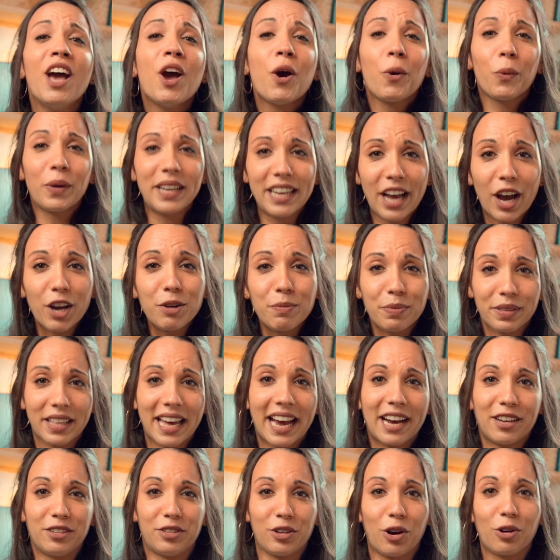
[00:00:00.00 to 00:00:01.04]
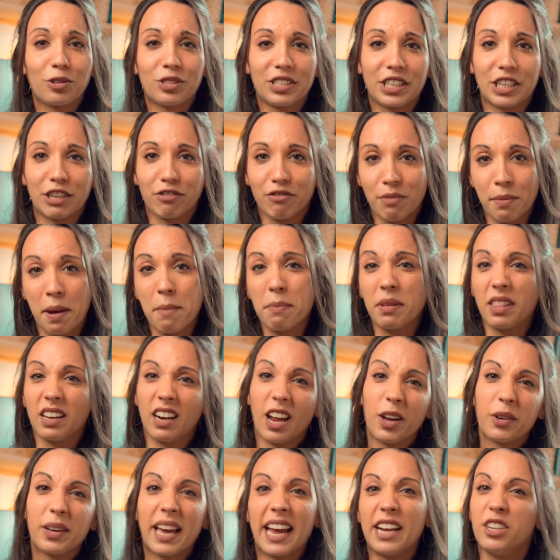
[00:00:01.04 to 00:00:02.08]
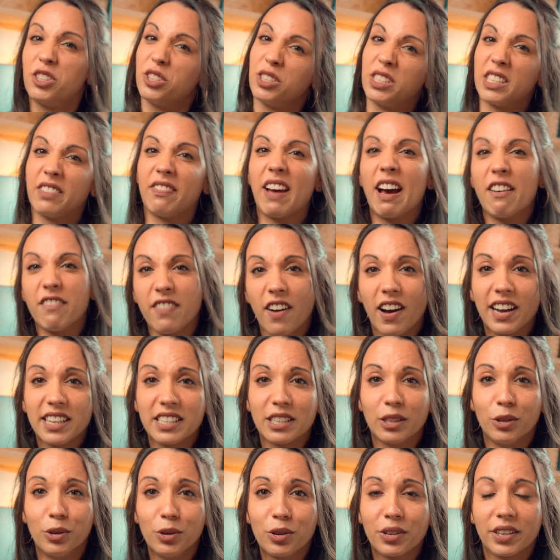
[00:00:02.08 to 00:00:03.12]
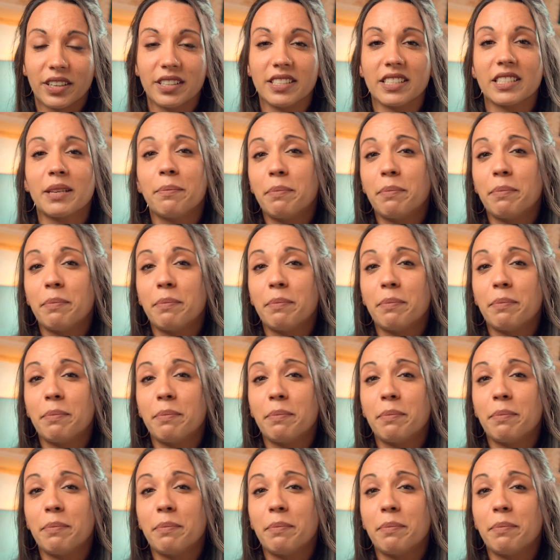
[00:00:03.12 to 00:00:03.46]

We hope that our doctor can remember the locations of our vital organs,